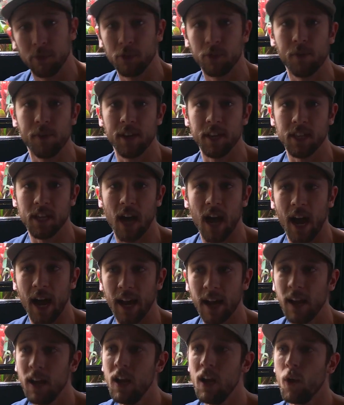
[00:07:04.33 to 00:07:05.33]
going to
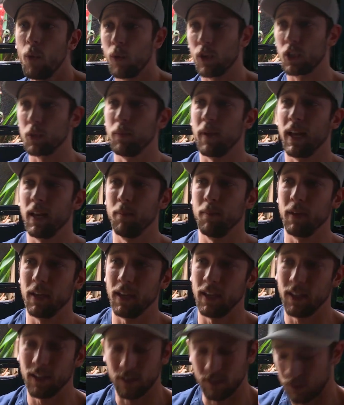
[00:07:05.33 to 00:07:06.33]
die, which made
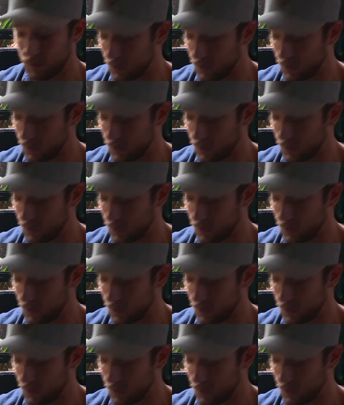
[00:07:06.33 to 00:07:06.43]
me